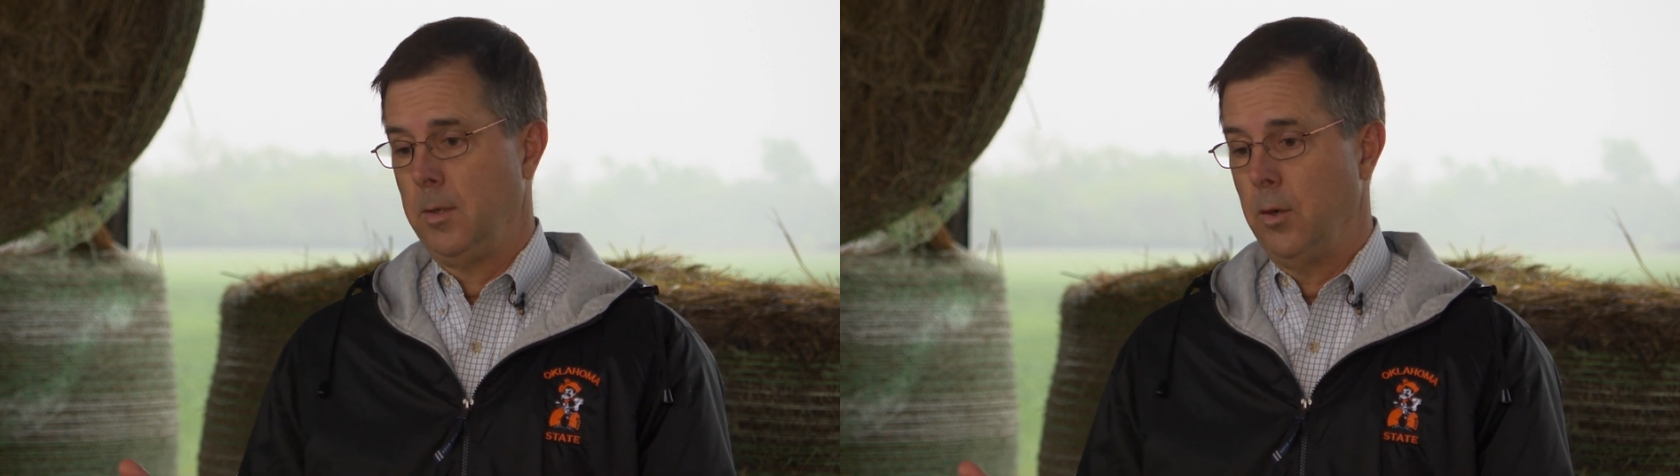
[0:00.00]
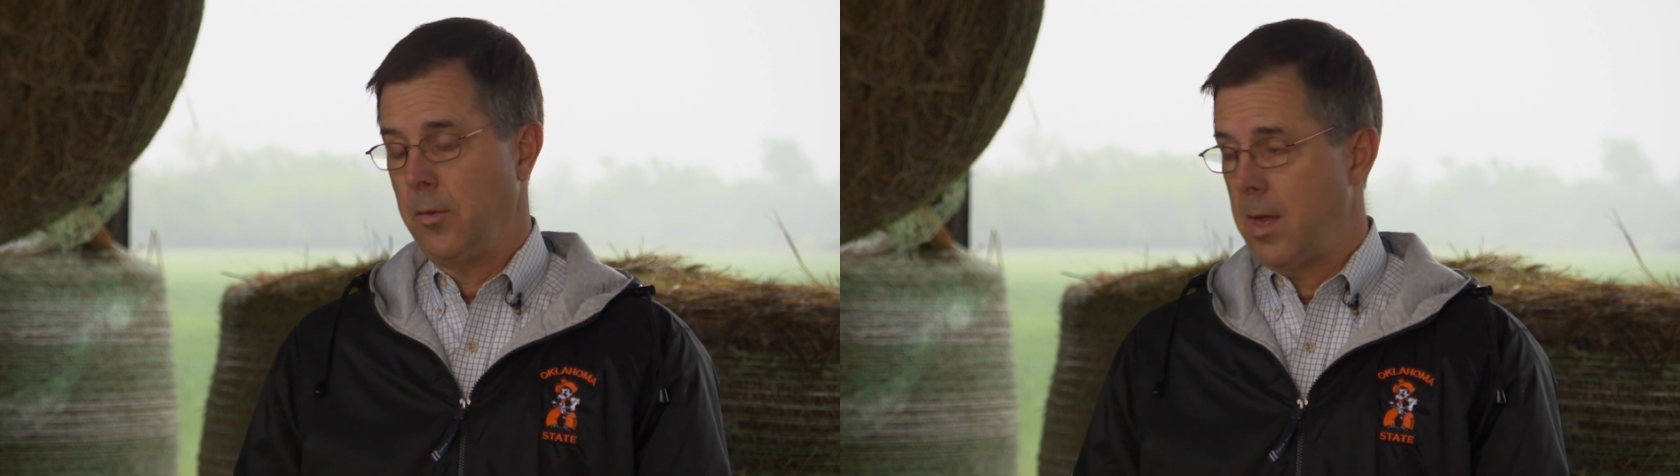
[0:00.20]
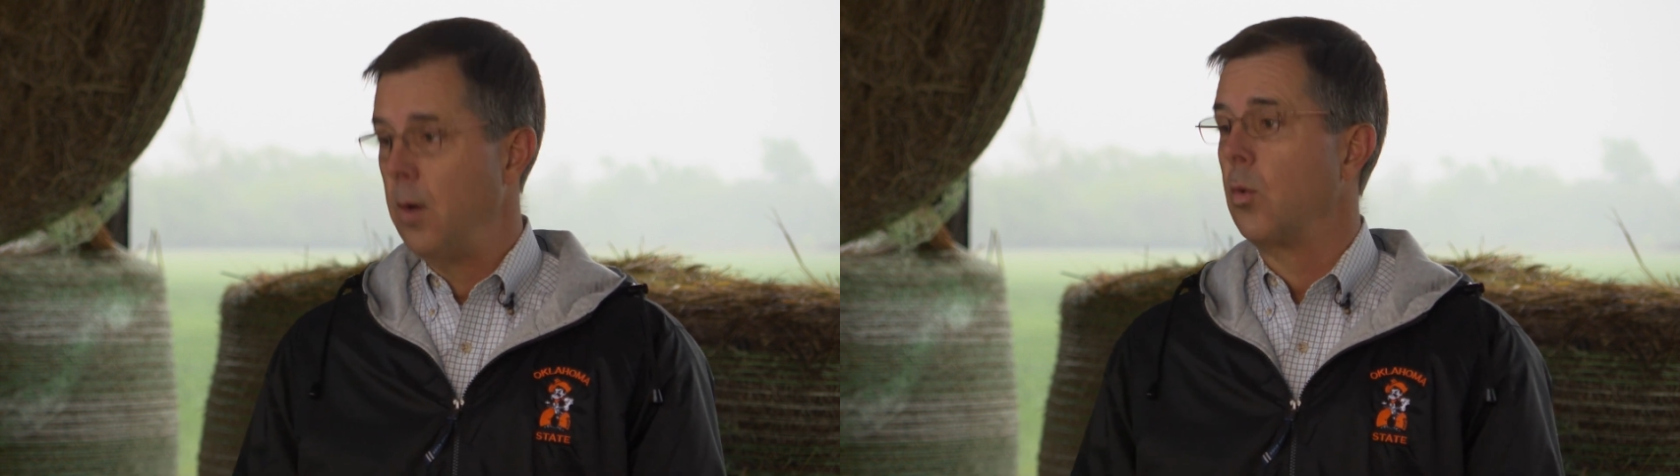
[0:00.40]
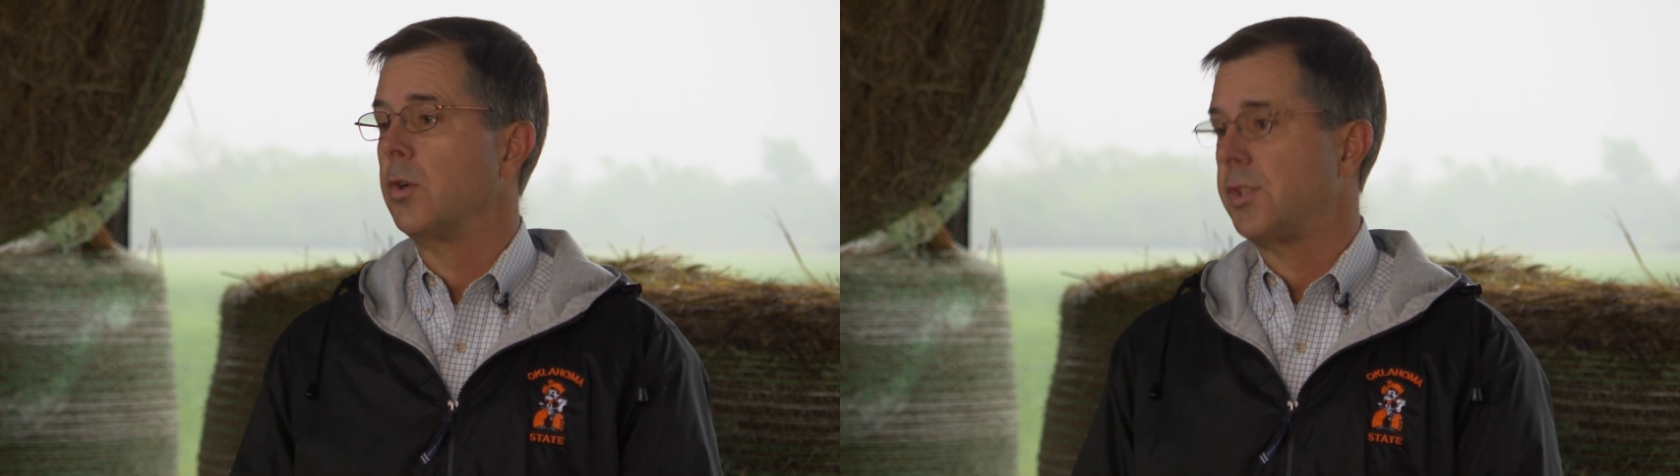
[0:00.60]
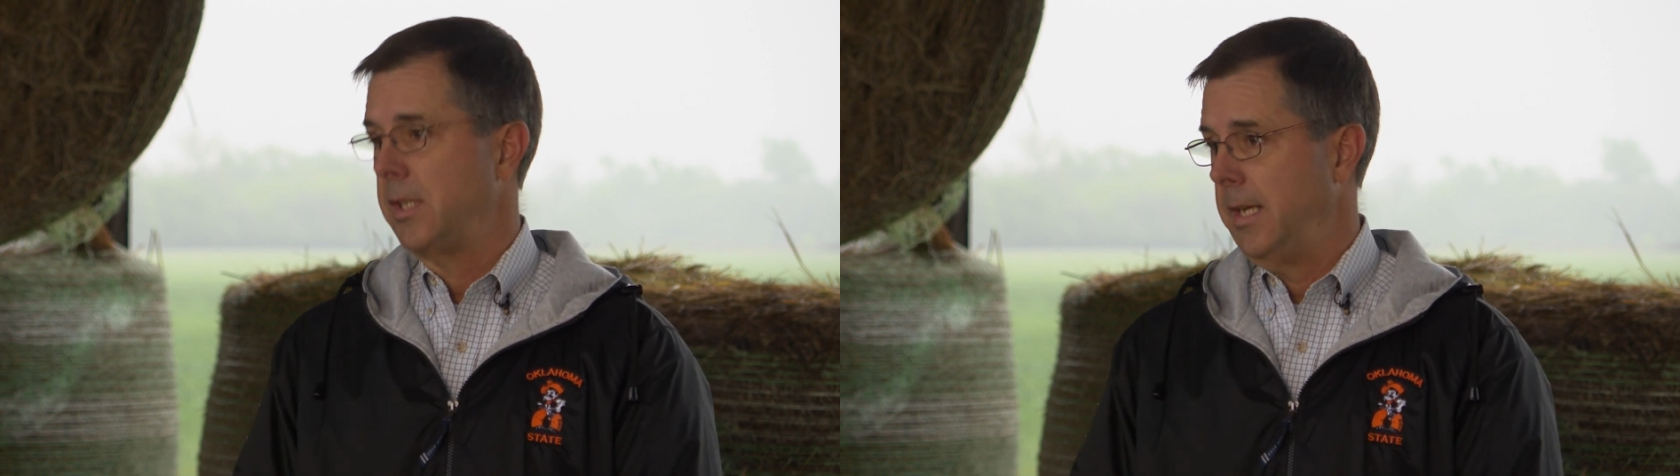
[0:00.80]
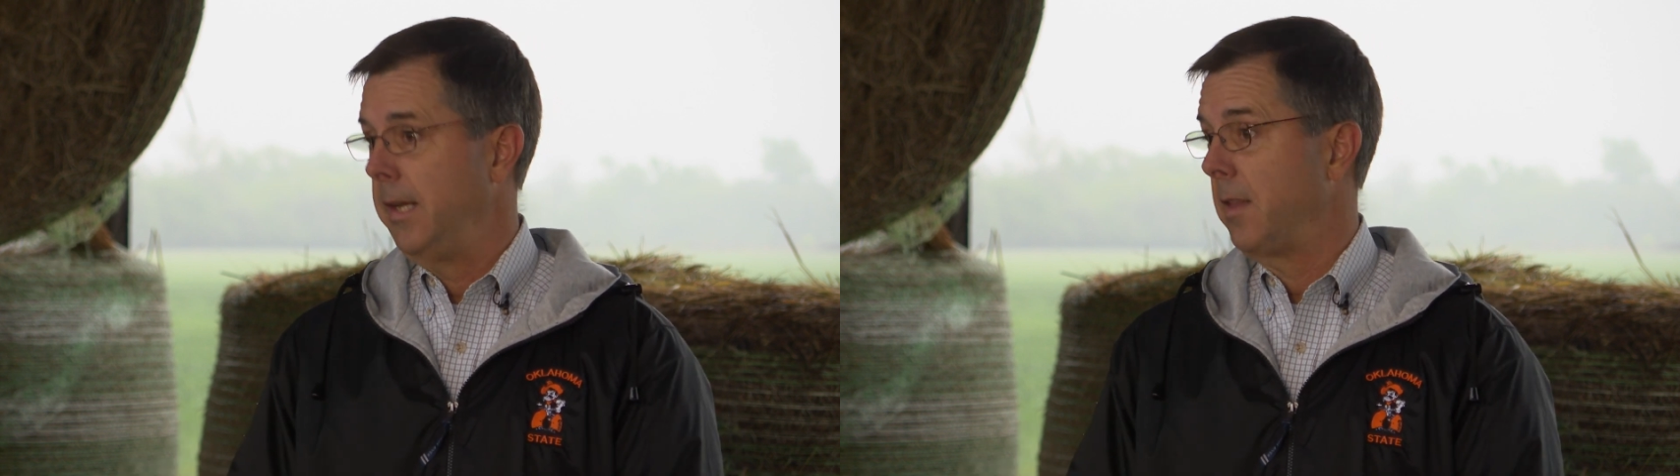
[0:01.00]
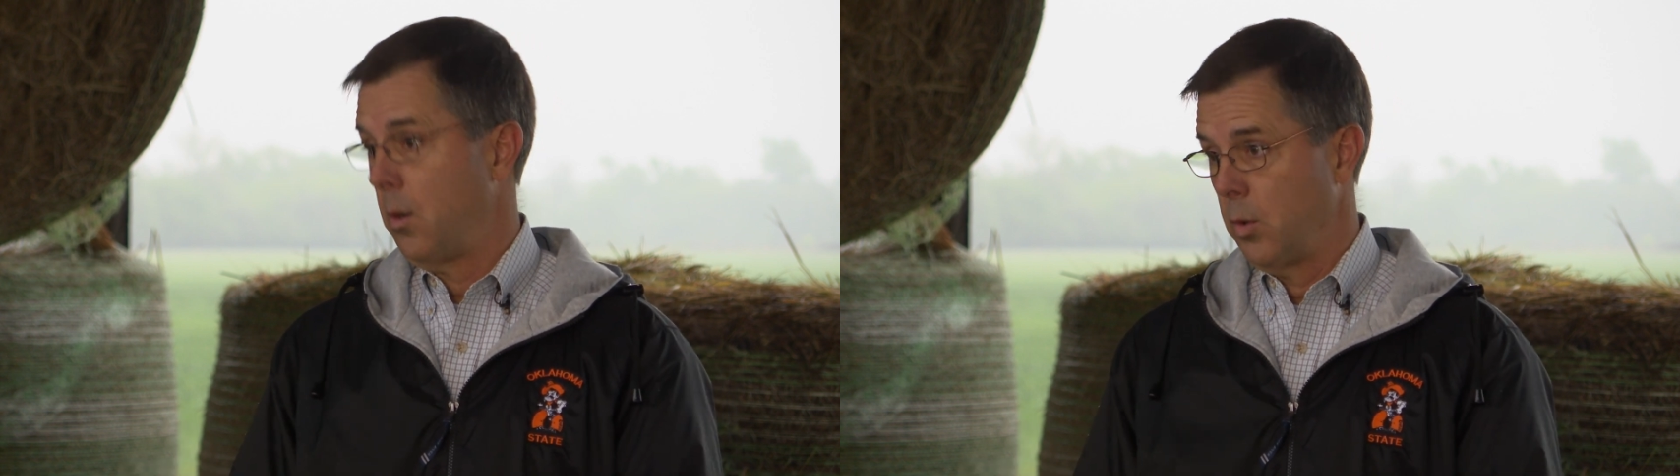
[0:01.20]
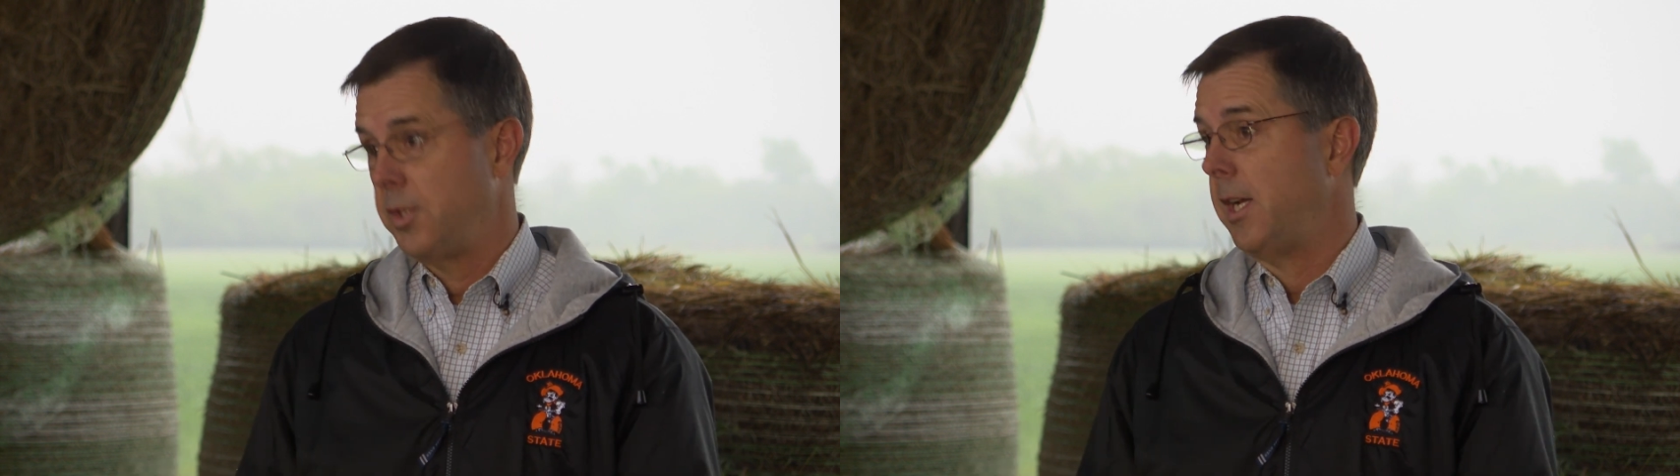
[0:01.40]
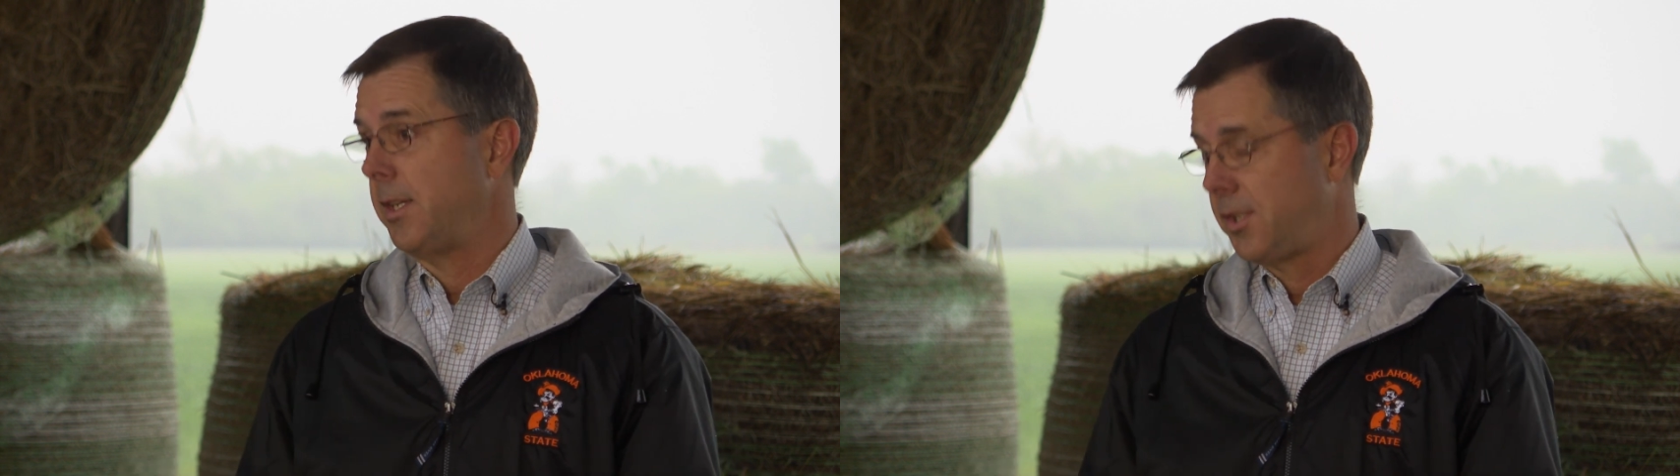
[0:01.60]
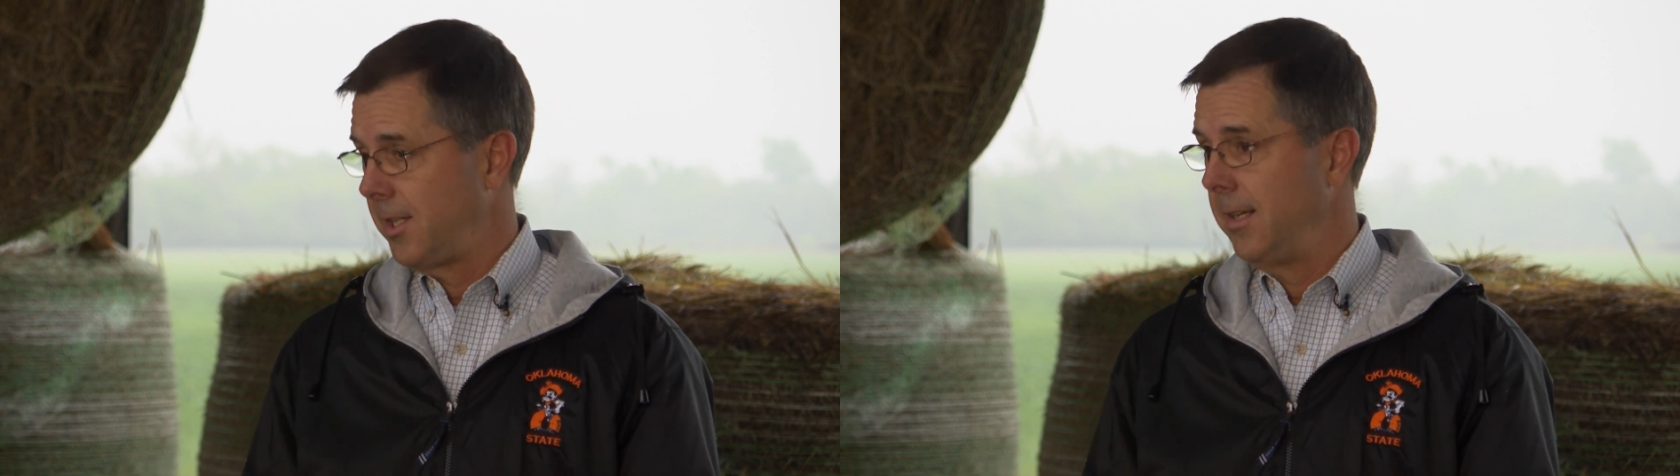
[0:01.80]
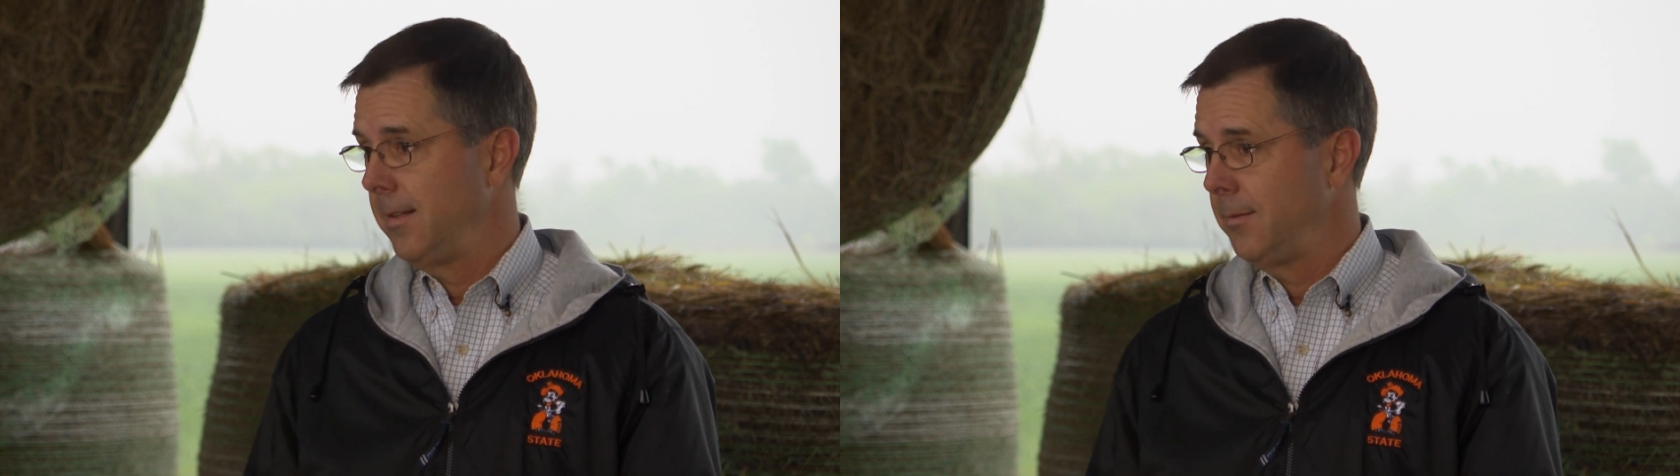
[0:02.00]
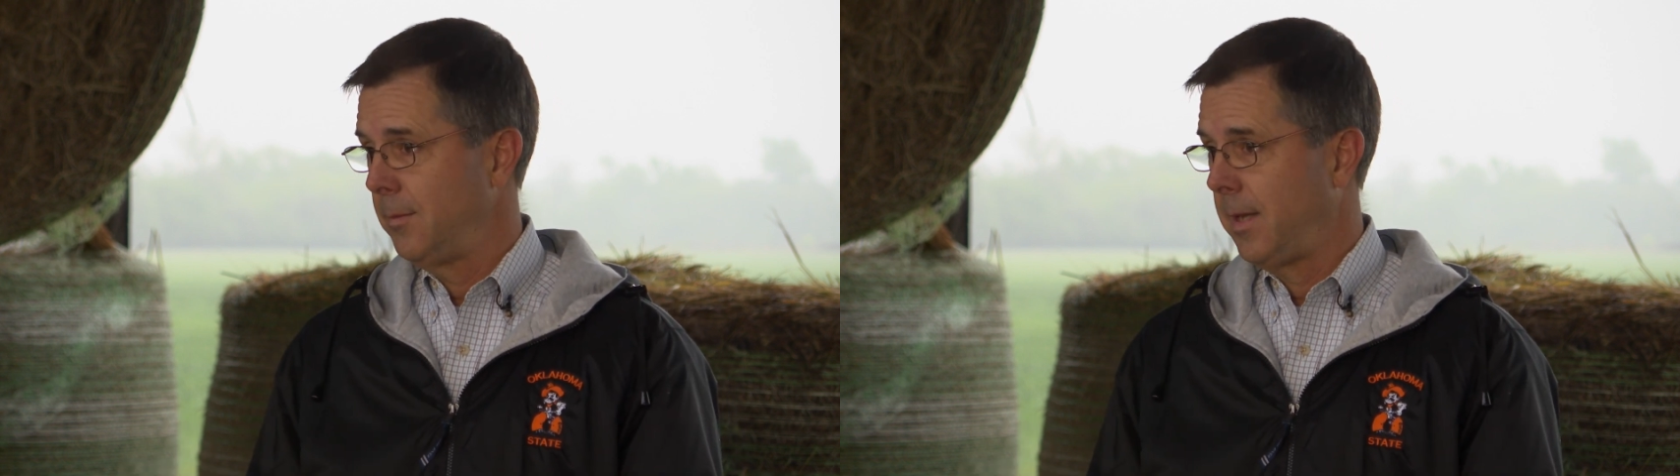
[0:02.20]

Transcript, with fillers: you know they were seeing they were testing